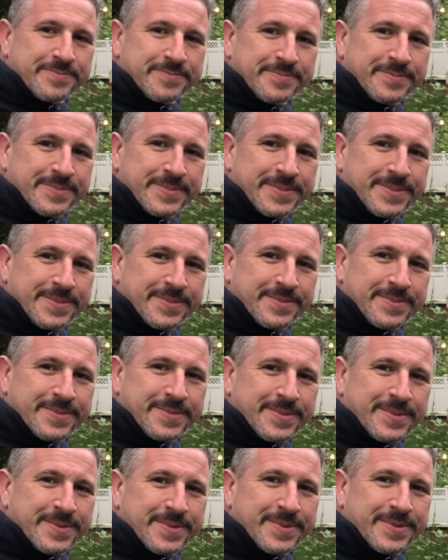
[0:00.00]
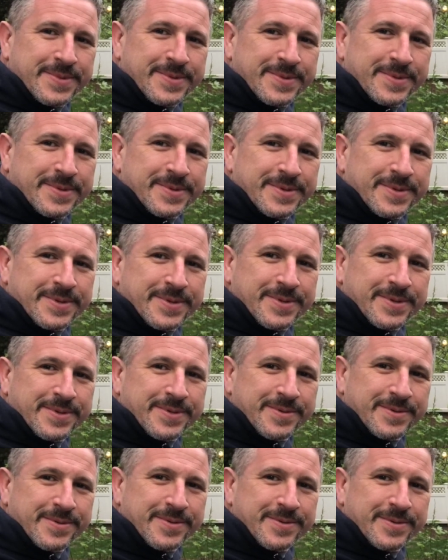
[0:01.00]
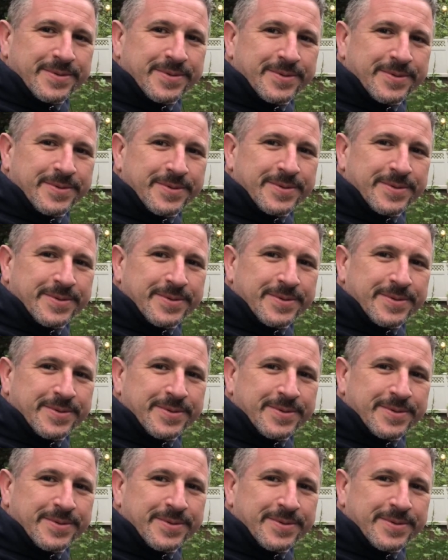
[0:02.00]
[no speech]